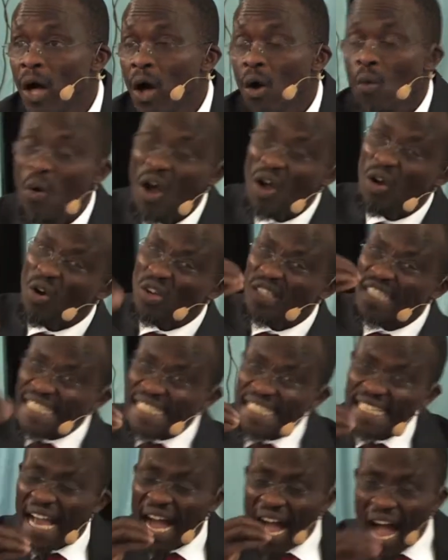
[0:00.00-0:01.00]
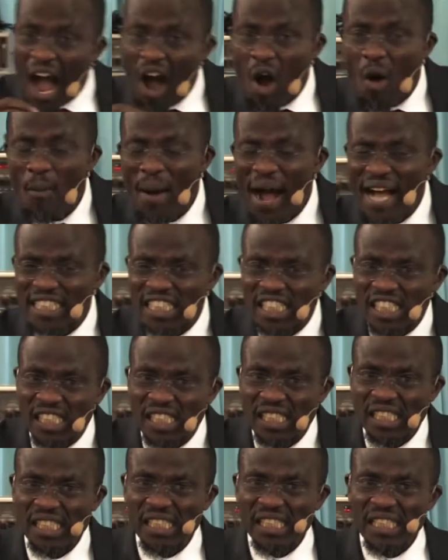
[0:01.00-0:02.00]
When God see how much
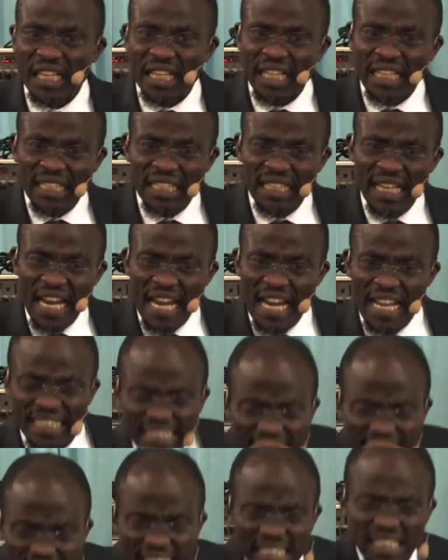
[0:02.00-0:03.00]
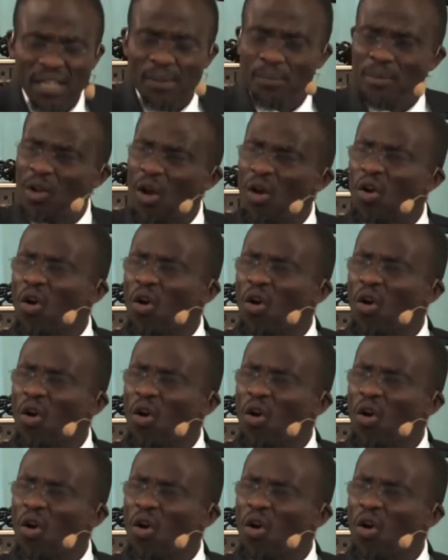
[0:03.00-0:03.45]
the little, because